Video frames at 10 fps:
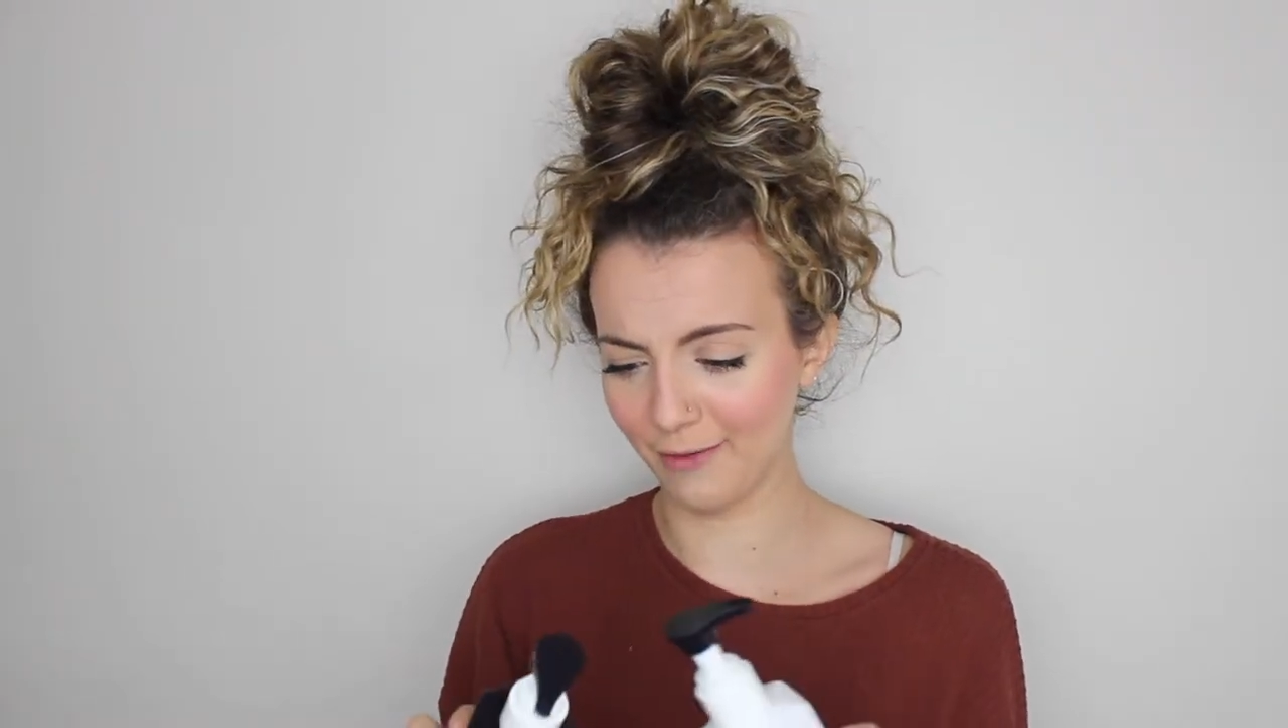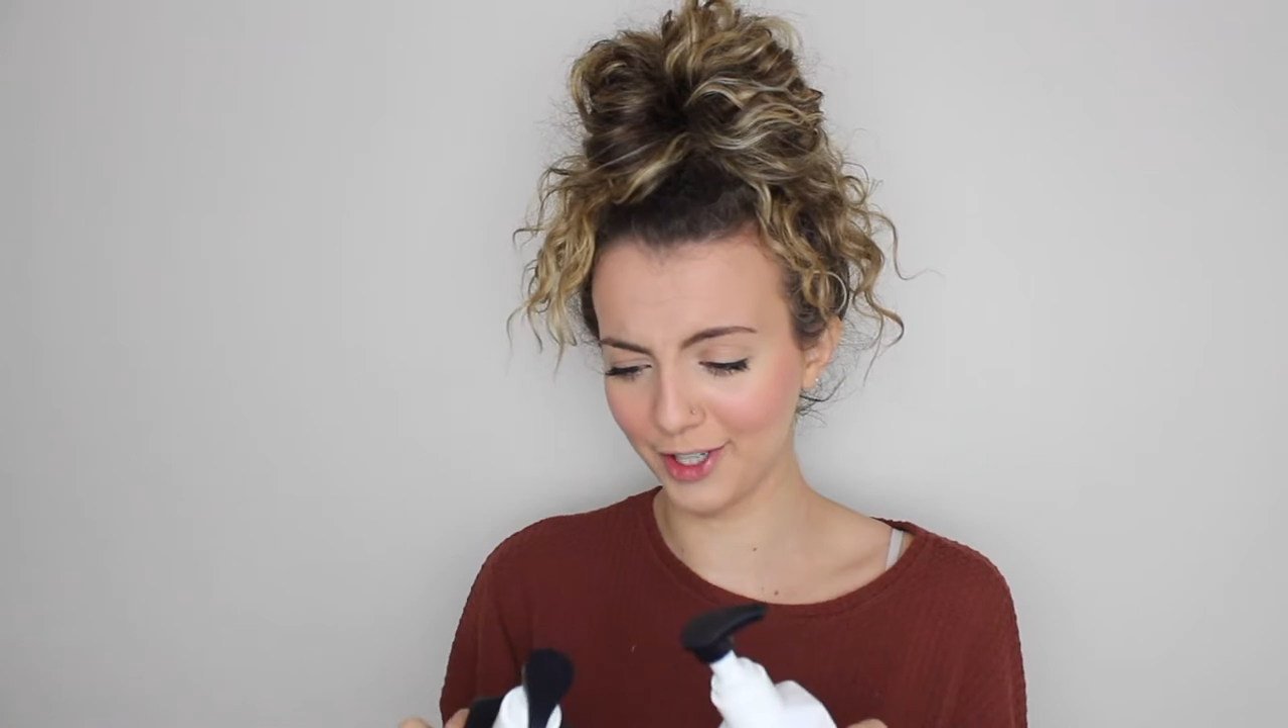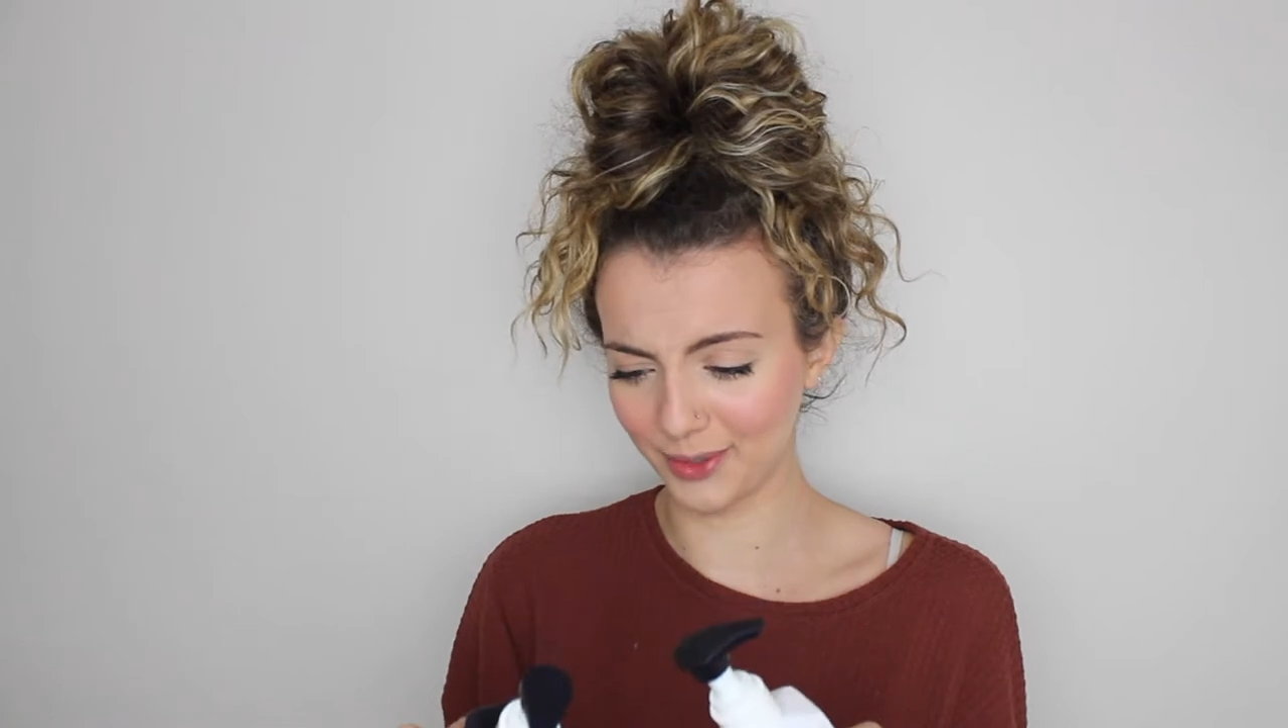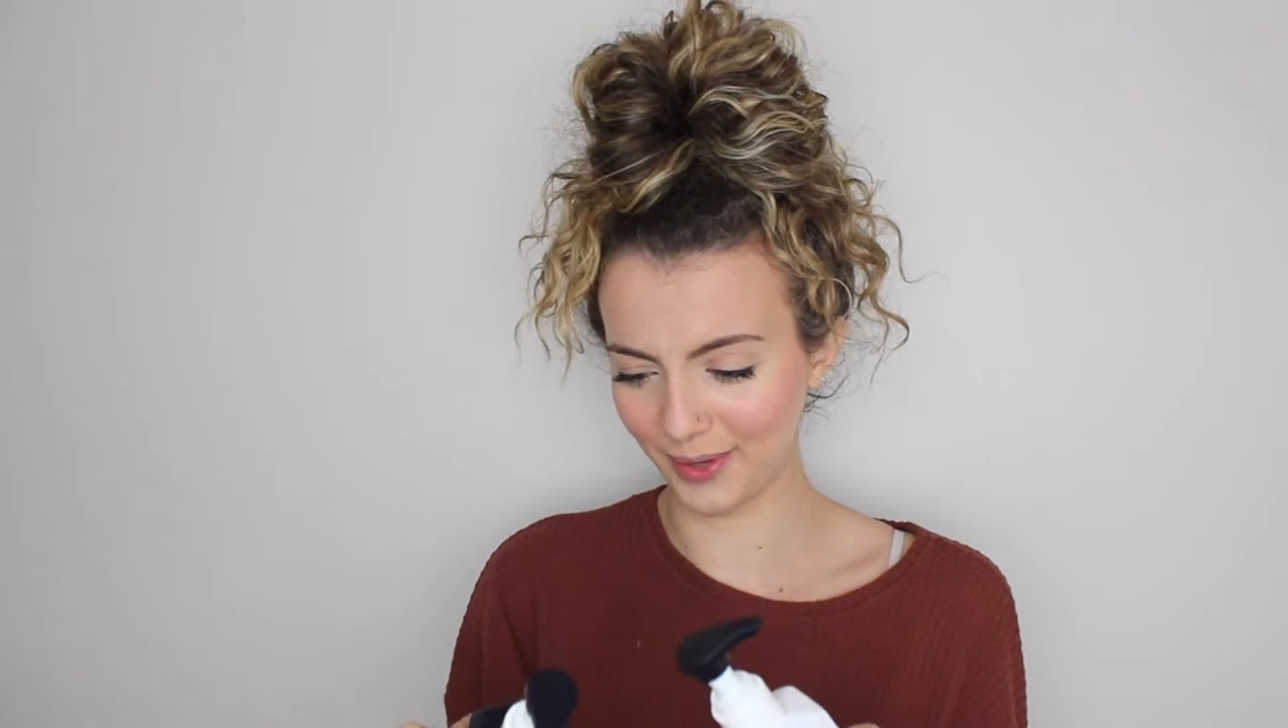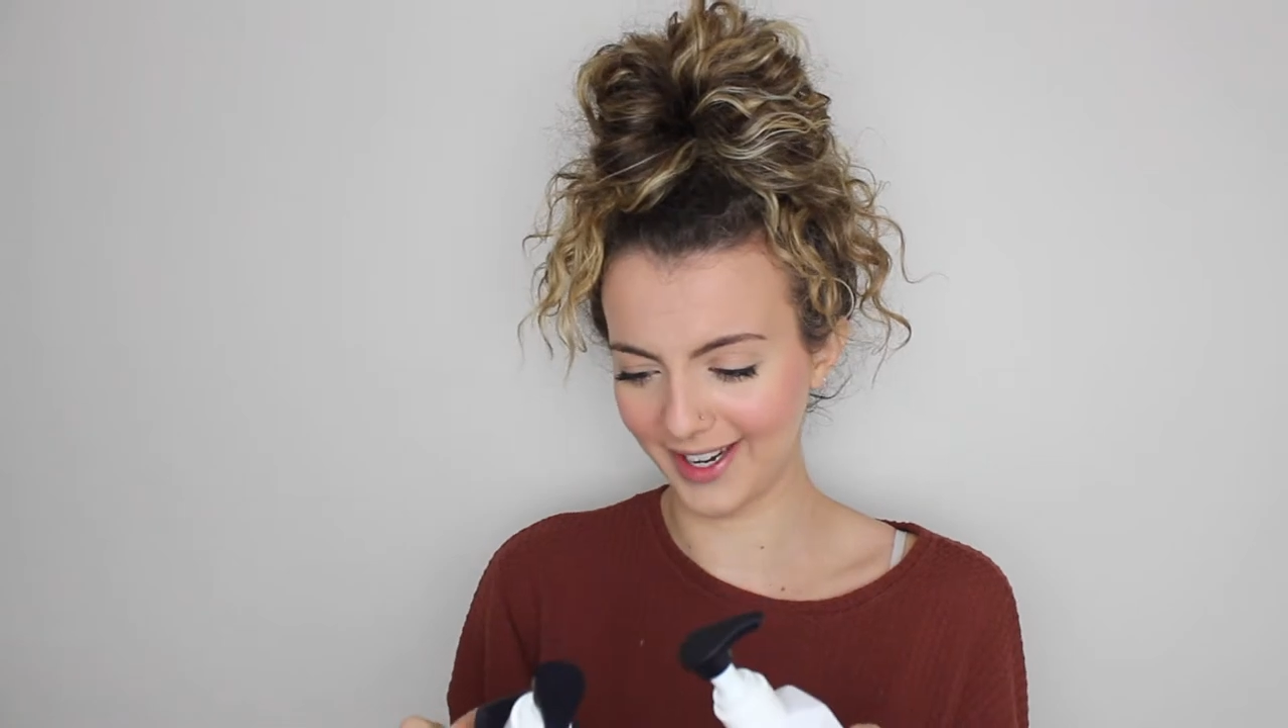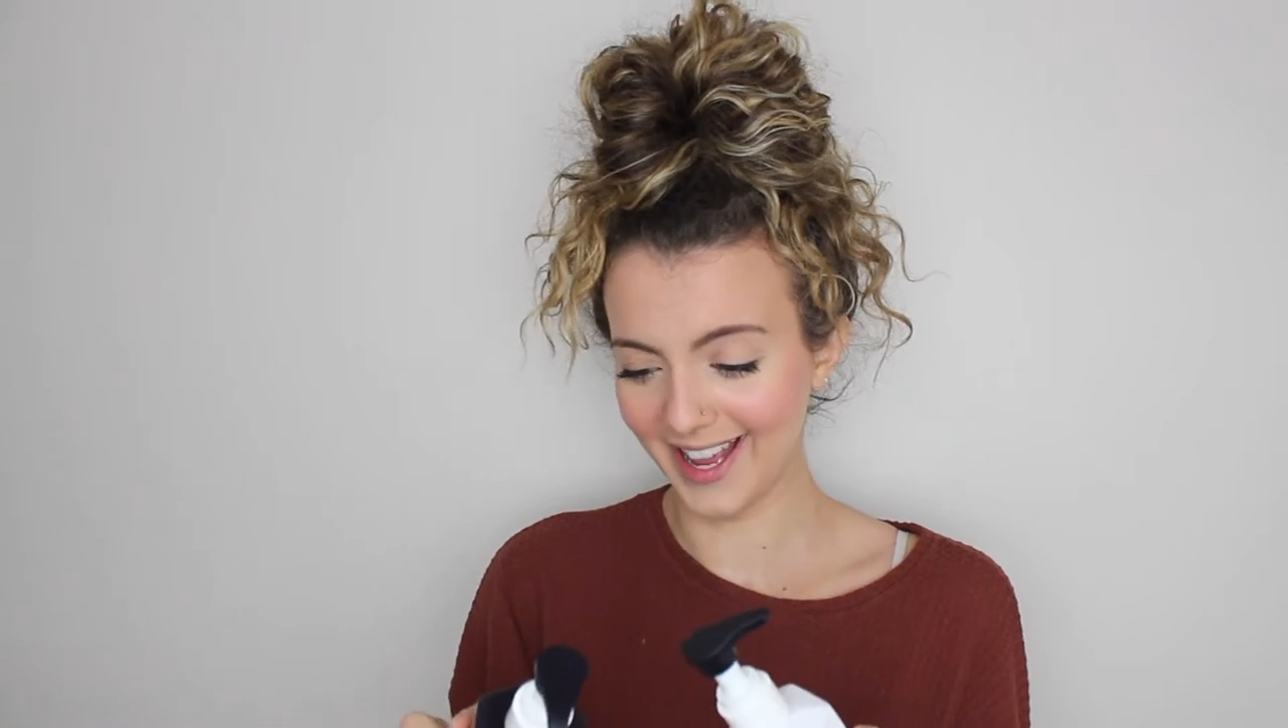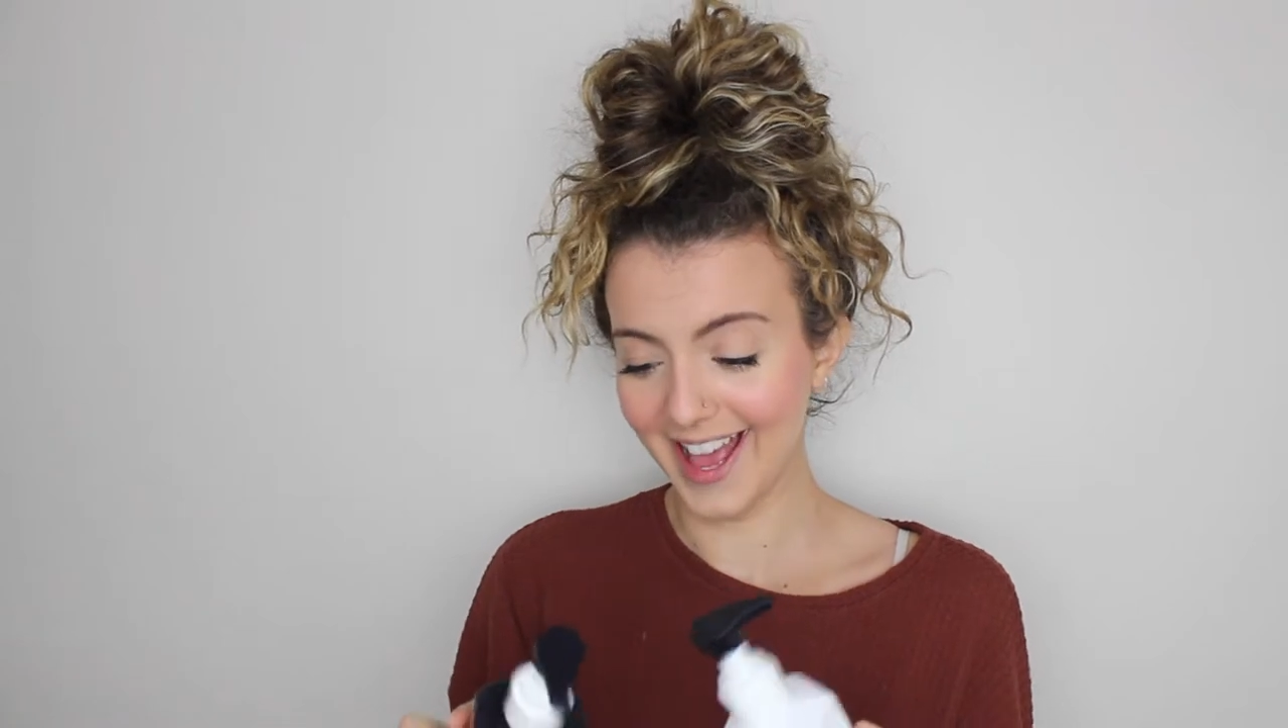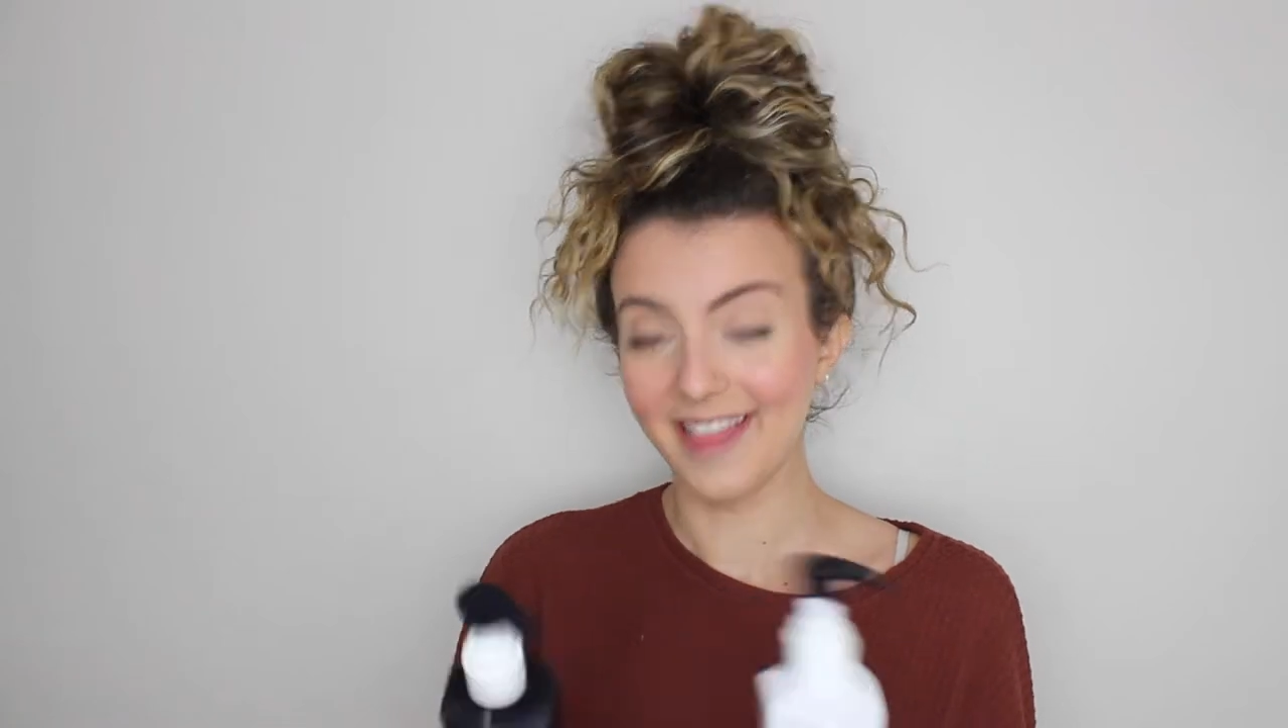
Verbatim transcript: which one.